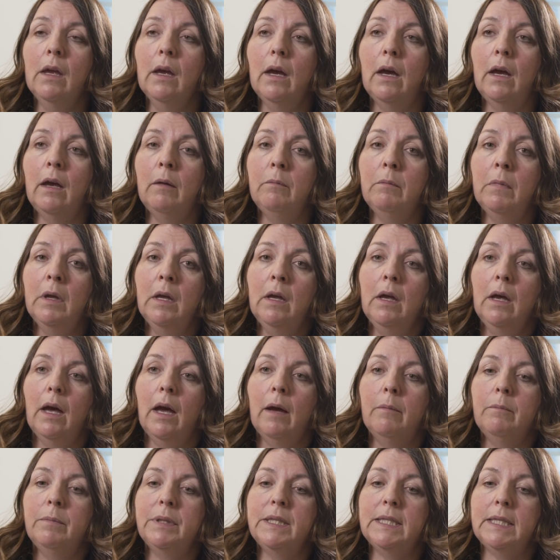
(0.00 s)
Um,
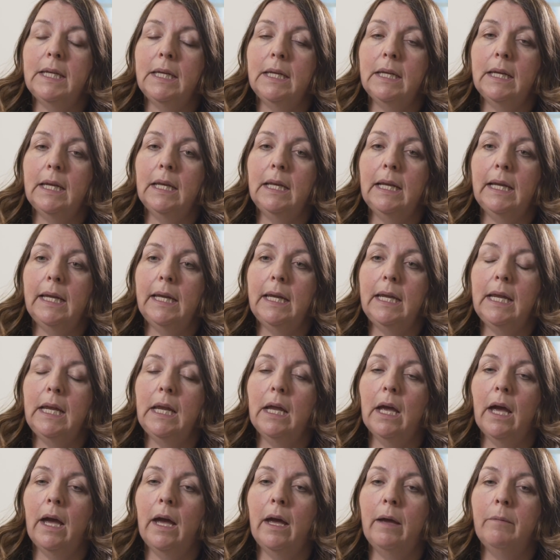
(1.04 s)
and
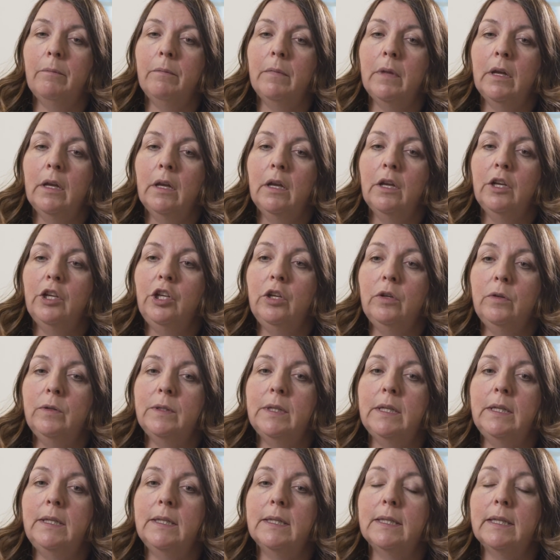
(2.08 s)
particularly um,
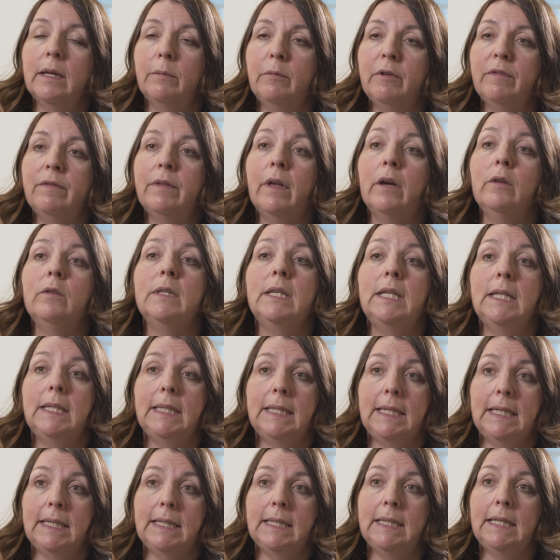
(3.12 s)
using some of those
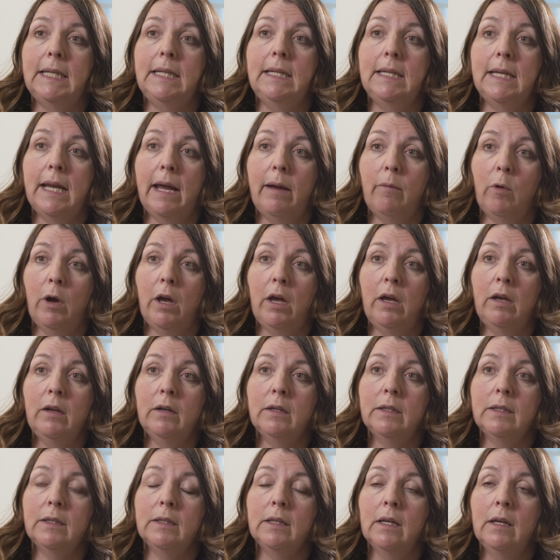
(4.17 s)
existing
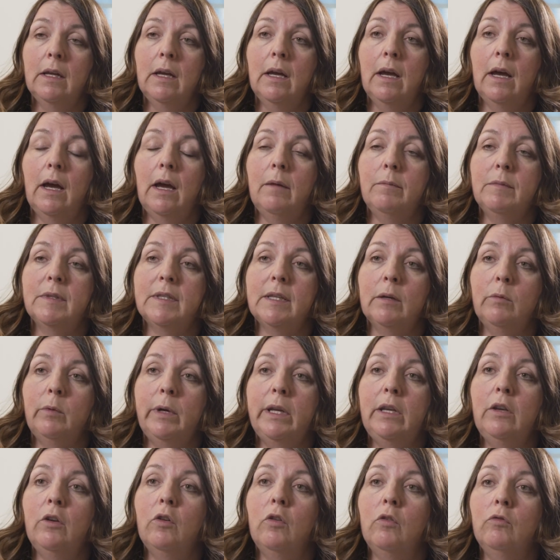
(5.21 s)
networks um, so
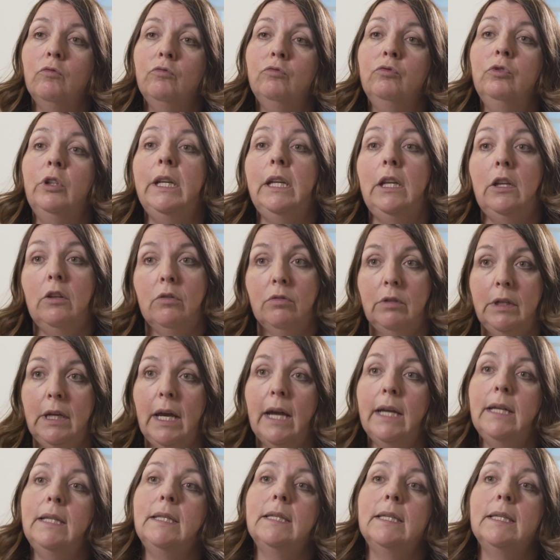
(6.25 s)
we're not
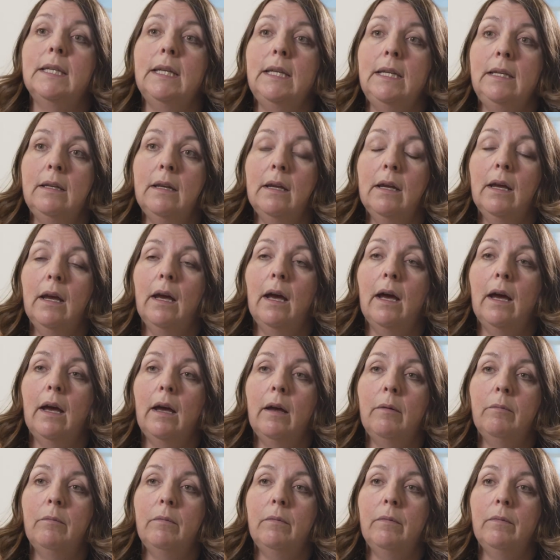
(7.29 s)
recreating,
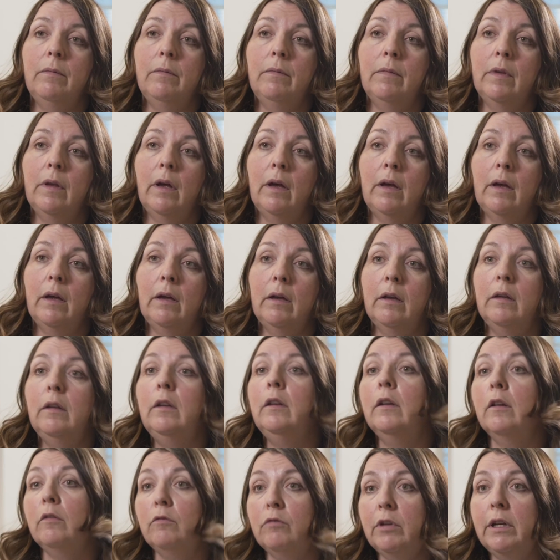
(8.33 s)
um, uh, you
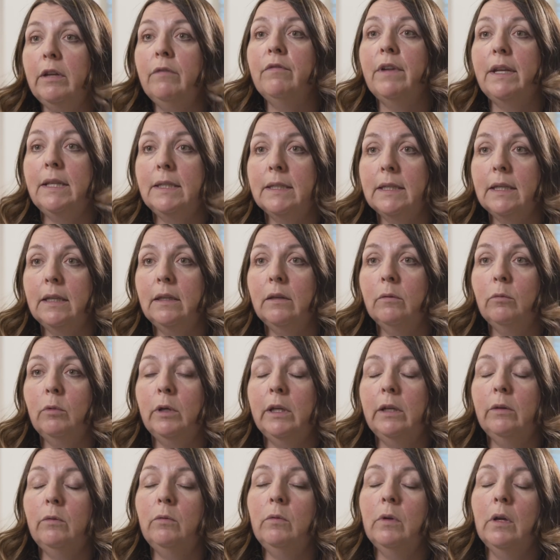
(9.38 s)
know, reinventing the
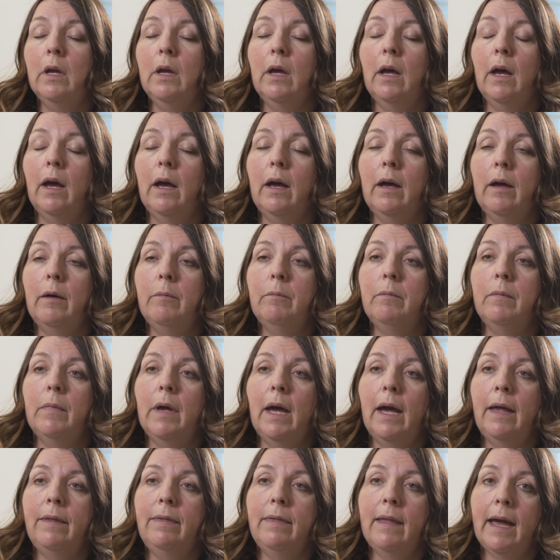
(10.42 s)
wheel. Um,
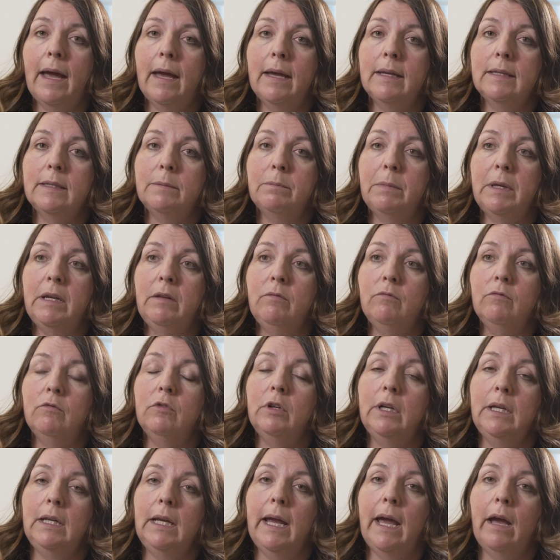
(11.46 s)
and that has been
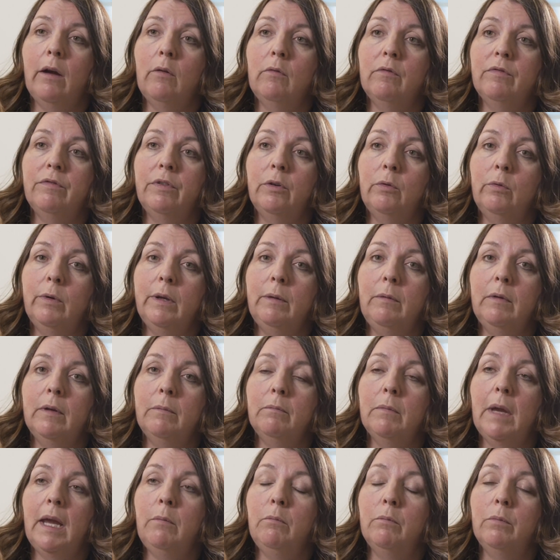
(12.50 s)
really helpful in,
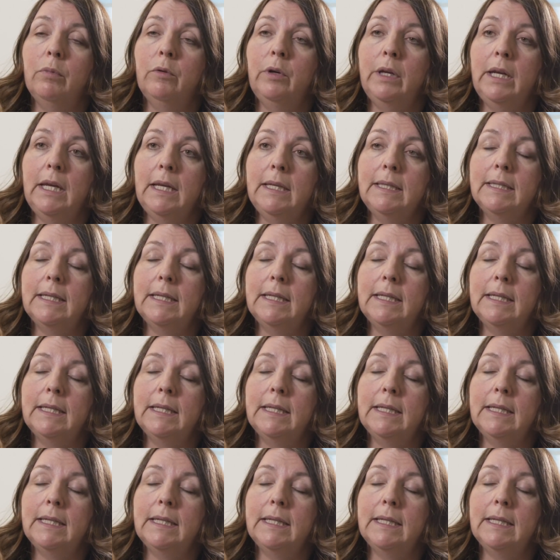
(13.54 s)
in bringing